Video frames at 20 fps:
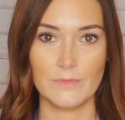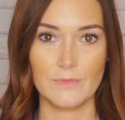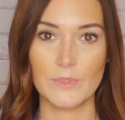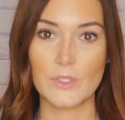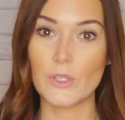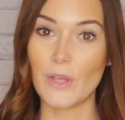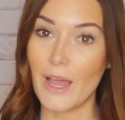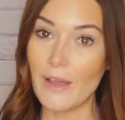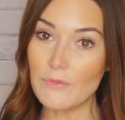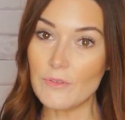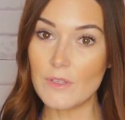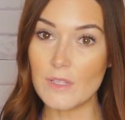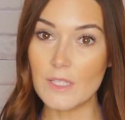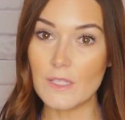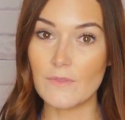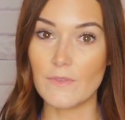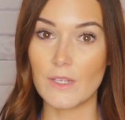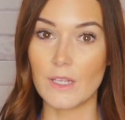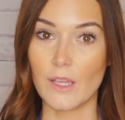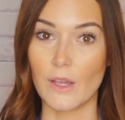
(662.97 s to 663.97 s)
So after
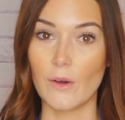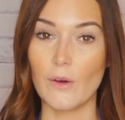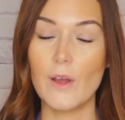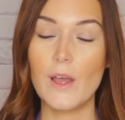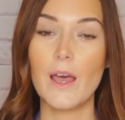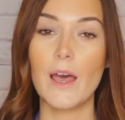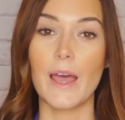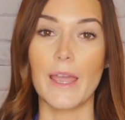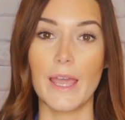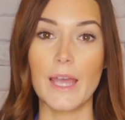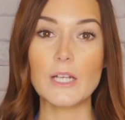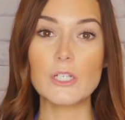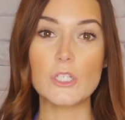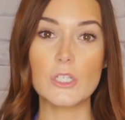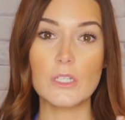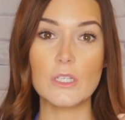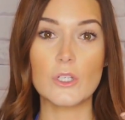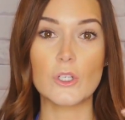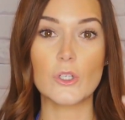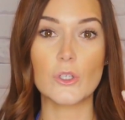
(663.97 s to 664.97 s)
this video, I
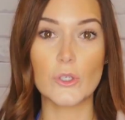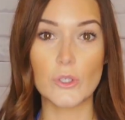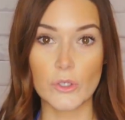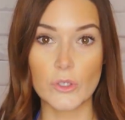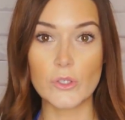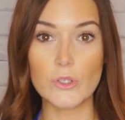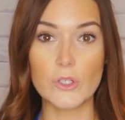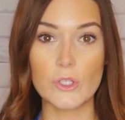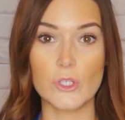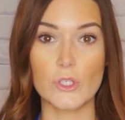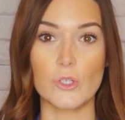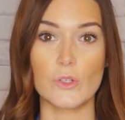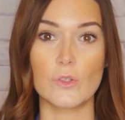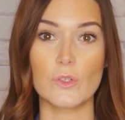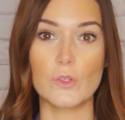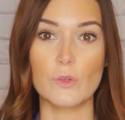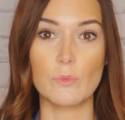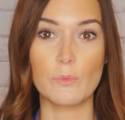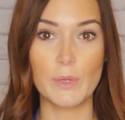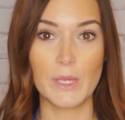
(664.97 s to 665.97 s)
actually encourage you
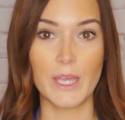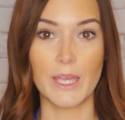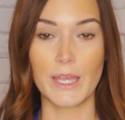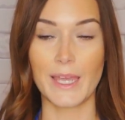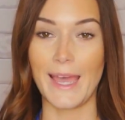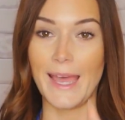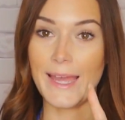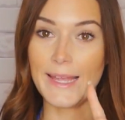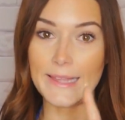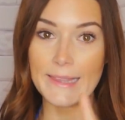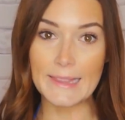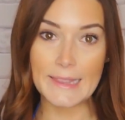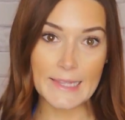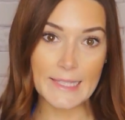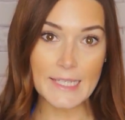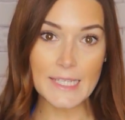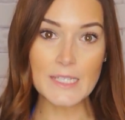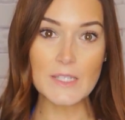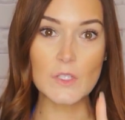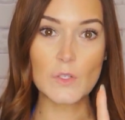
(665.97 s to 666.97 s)
to pick at
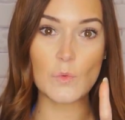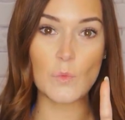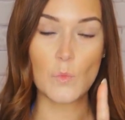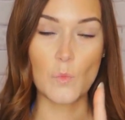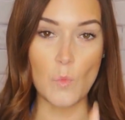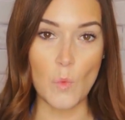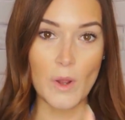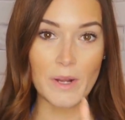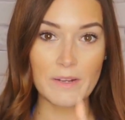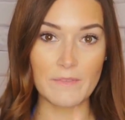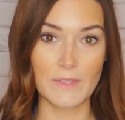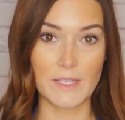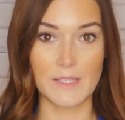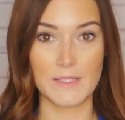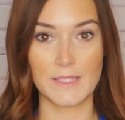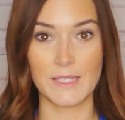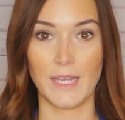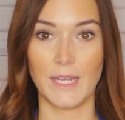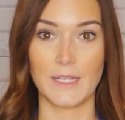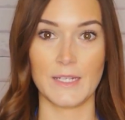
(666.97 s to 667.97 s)
least one of
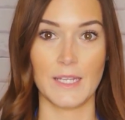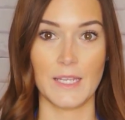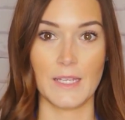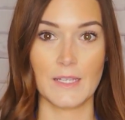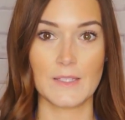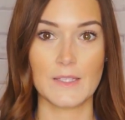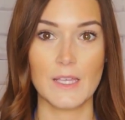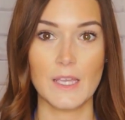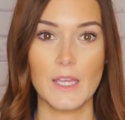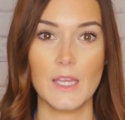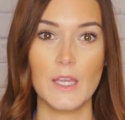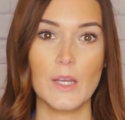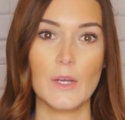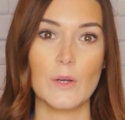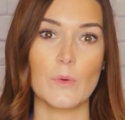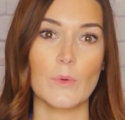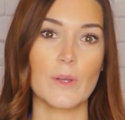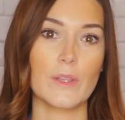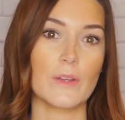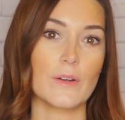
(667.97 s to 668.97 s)
these techniques,
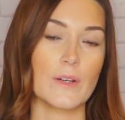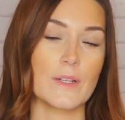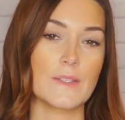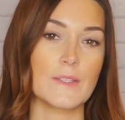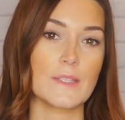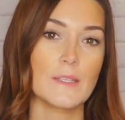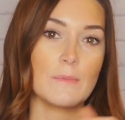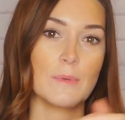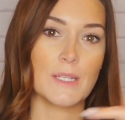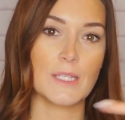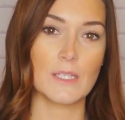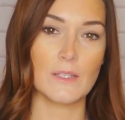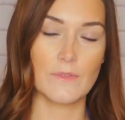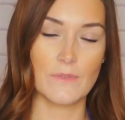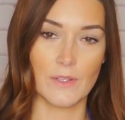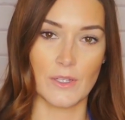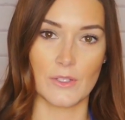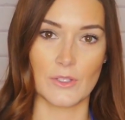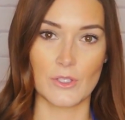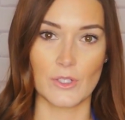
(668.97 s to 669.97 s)
whether it's the mental
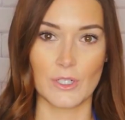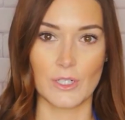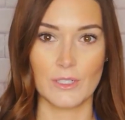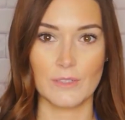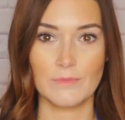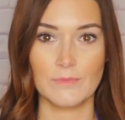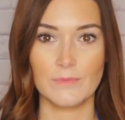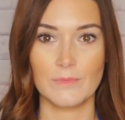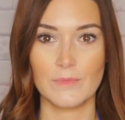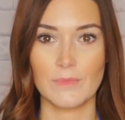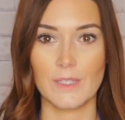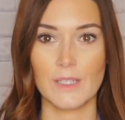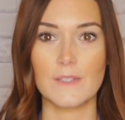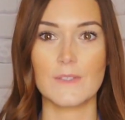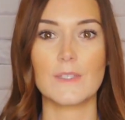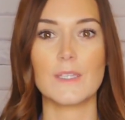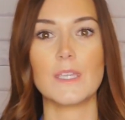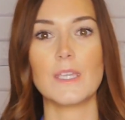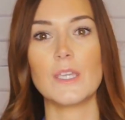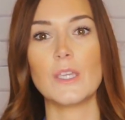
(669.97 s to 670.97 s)
filter, the
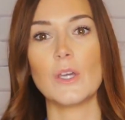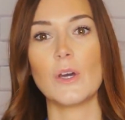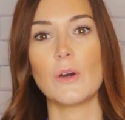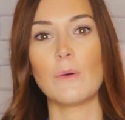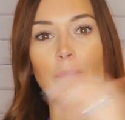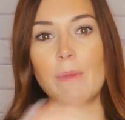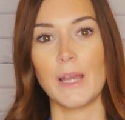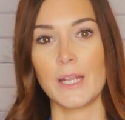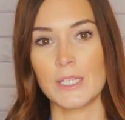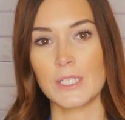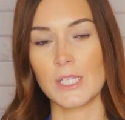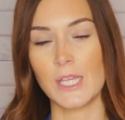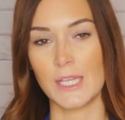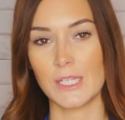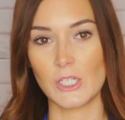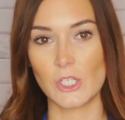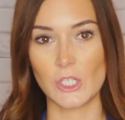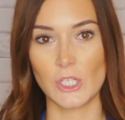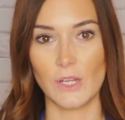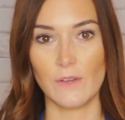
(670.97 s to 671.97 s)
CEO
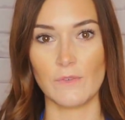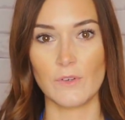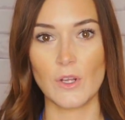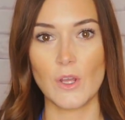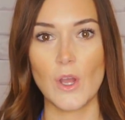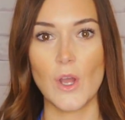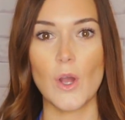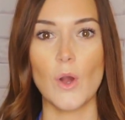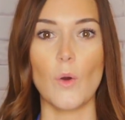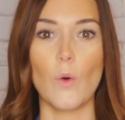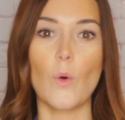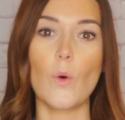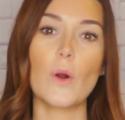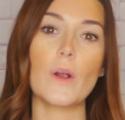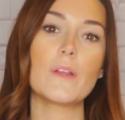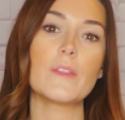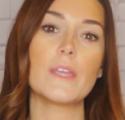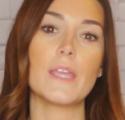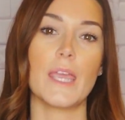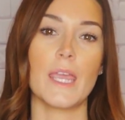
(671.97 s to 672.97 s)
mindset shift,
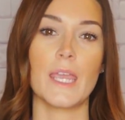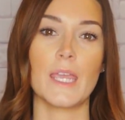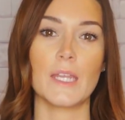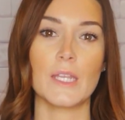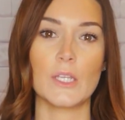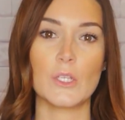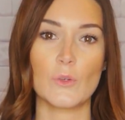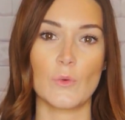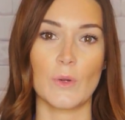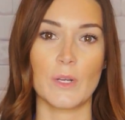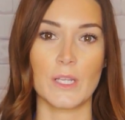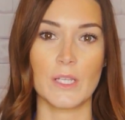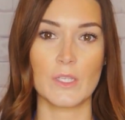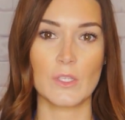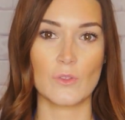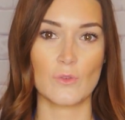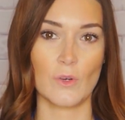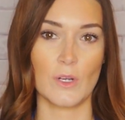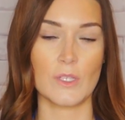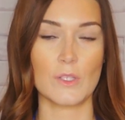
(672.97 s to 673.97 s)
or the 80-20
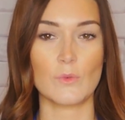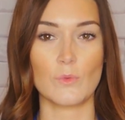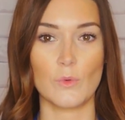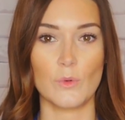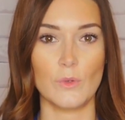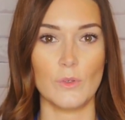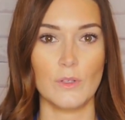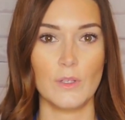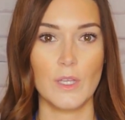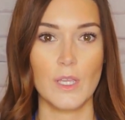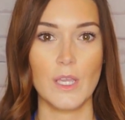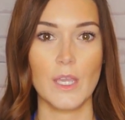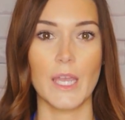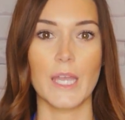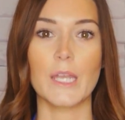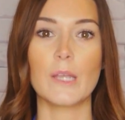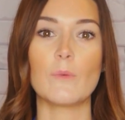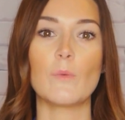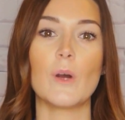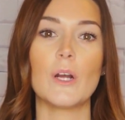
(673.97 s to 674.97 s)
stress rule.
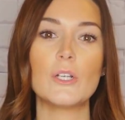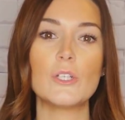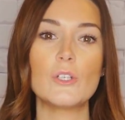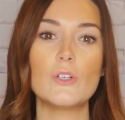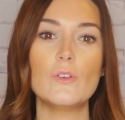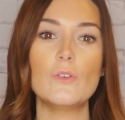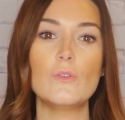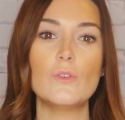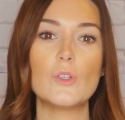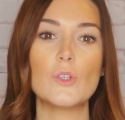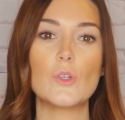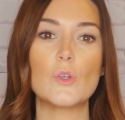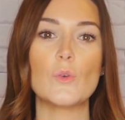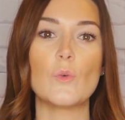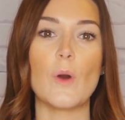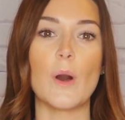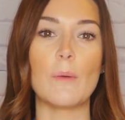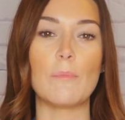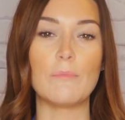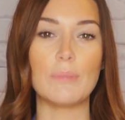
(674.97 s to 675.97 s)
And I want you
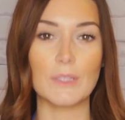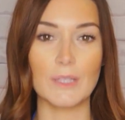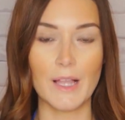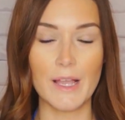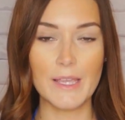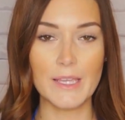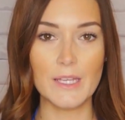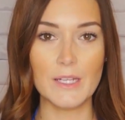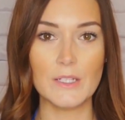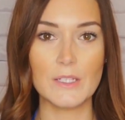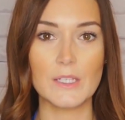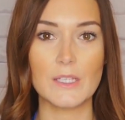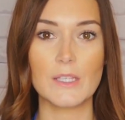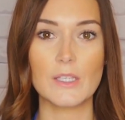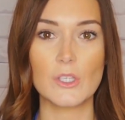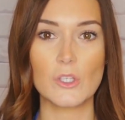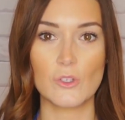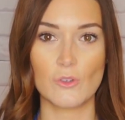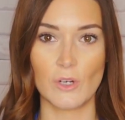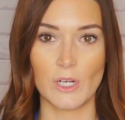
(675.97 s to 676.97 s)
to apply it to the
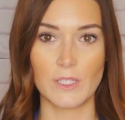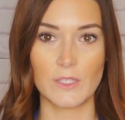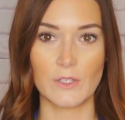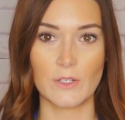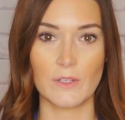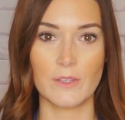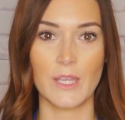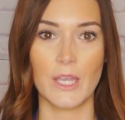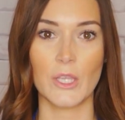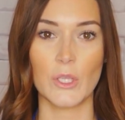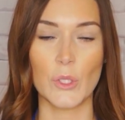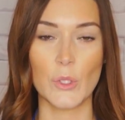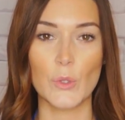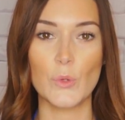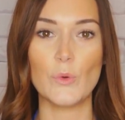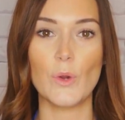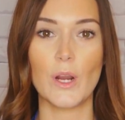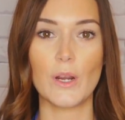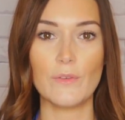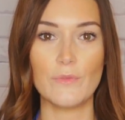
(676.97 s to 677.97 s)
stressor that
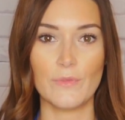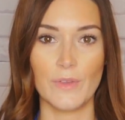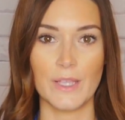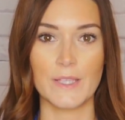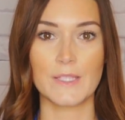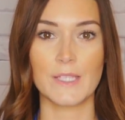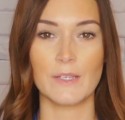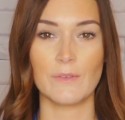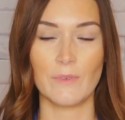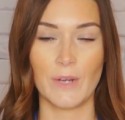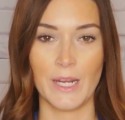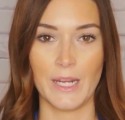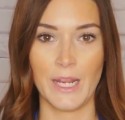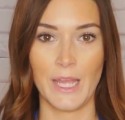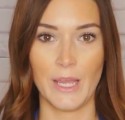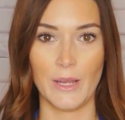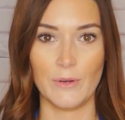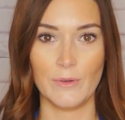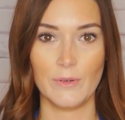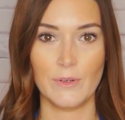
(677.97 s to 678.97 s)
you are facing right
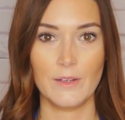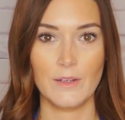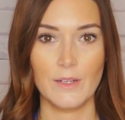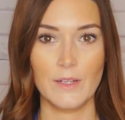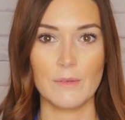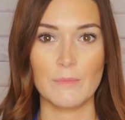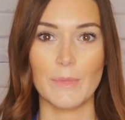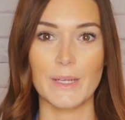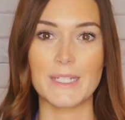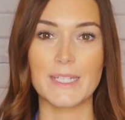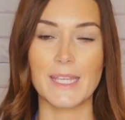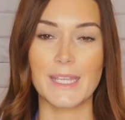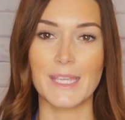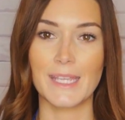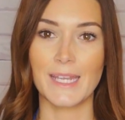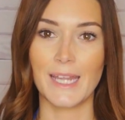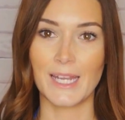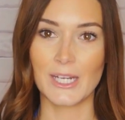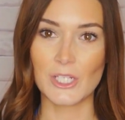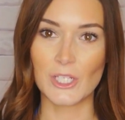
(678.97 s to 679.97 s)
now. By
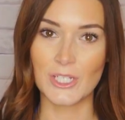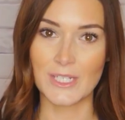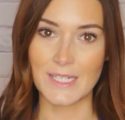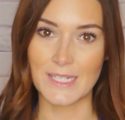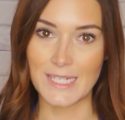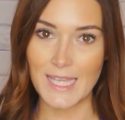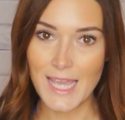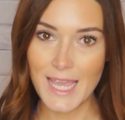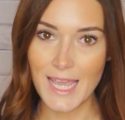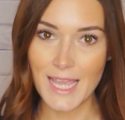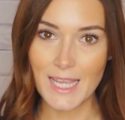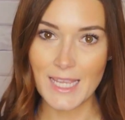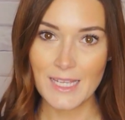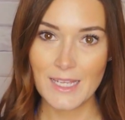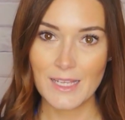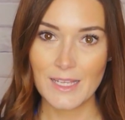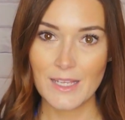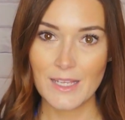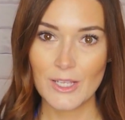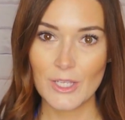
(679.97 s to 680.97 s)
taking action today,
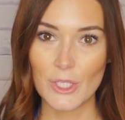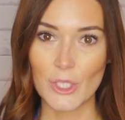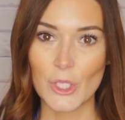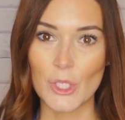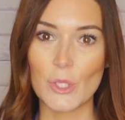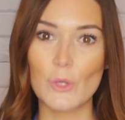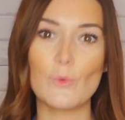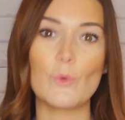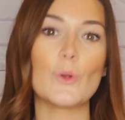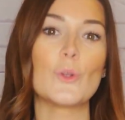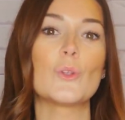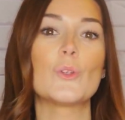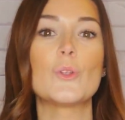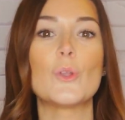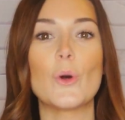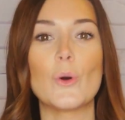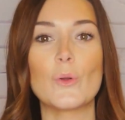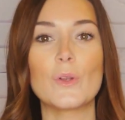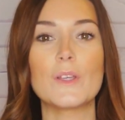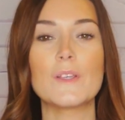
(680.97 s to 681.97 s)
you will
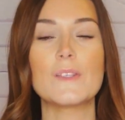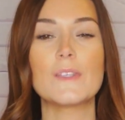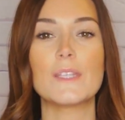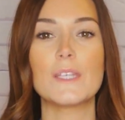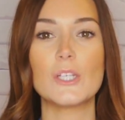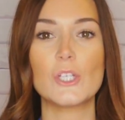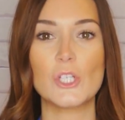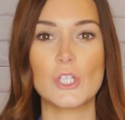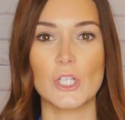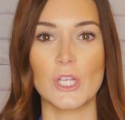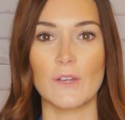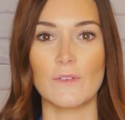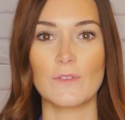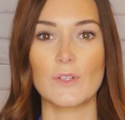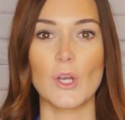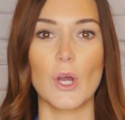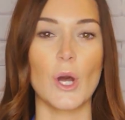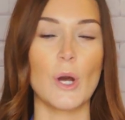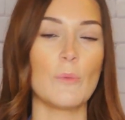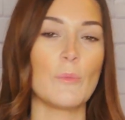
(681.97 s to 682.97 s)
notice the
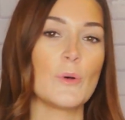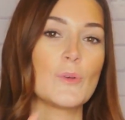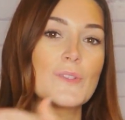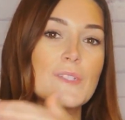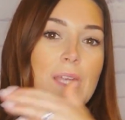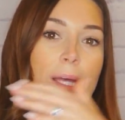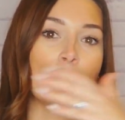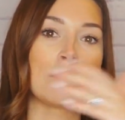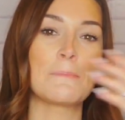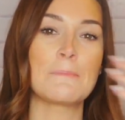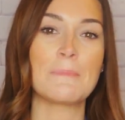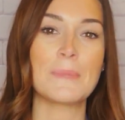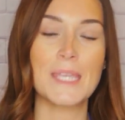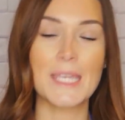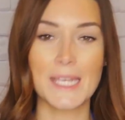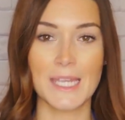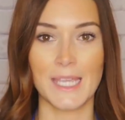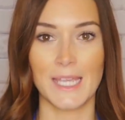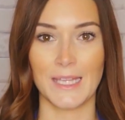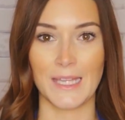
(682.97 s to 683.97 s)
shift almost
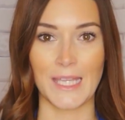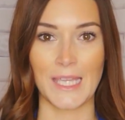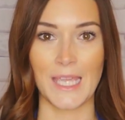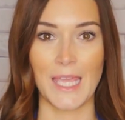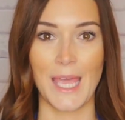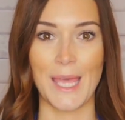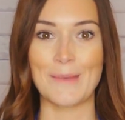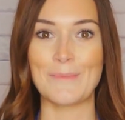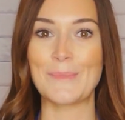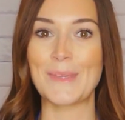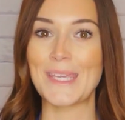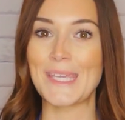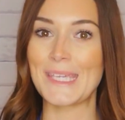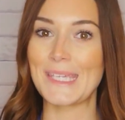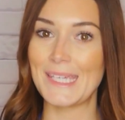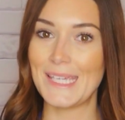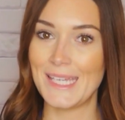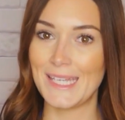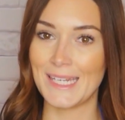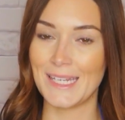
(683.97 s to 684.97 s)
immediately and
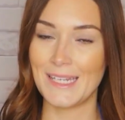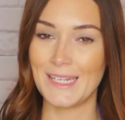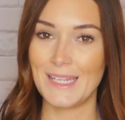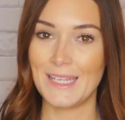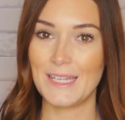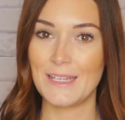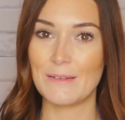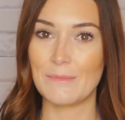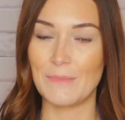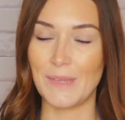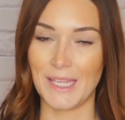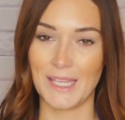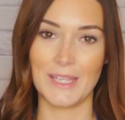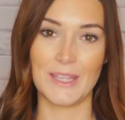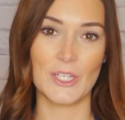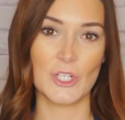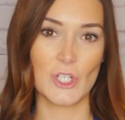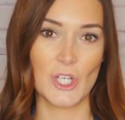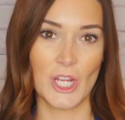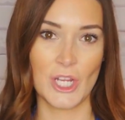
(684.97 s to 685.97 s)
begin making
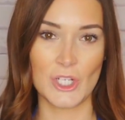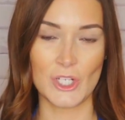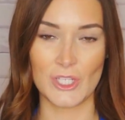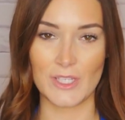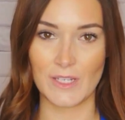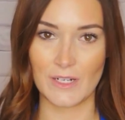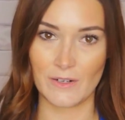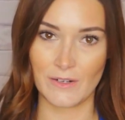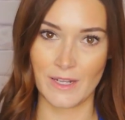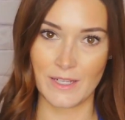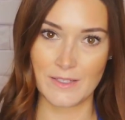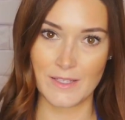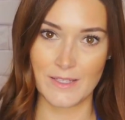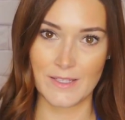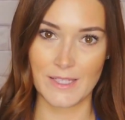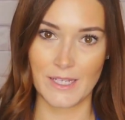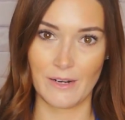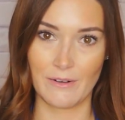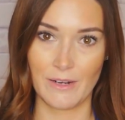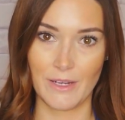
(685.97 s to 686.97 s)
the changes that are
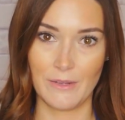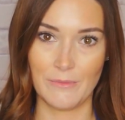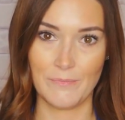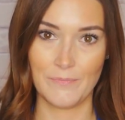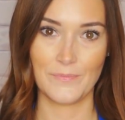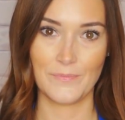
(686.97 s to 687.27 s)
necessary.